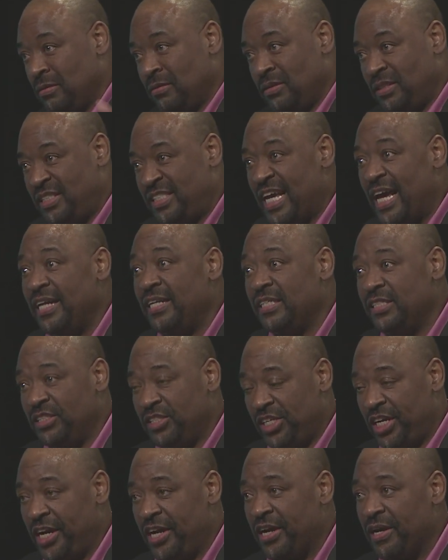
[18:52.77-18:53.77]
sat in the
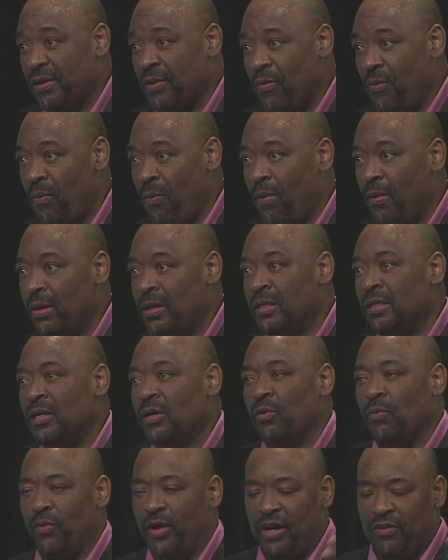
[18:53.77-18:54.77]
chair,
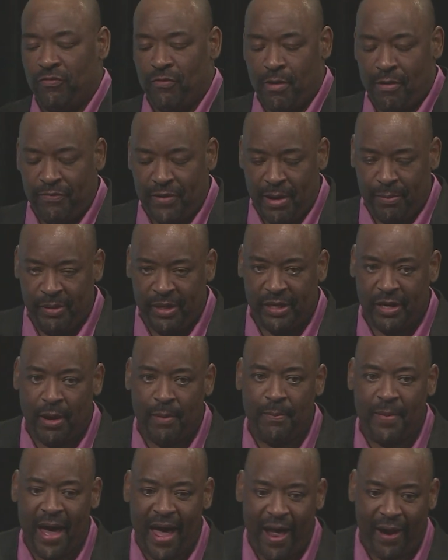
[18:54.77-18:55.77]
waited for my family to
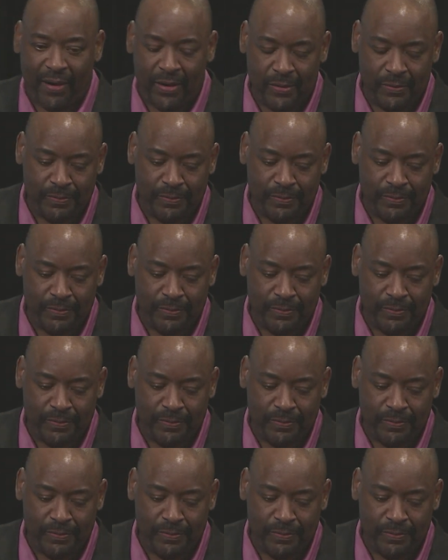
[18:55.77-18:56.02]
come back,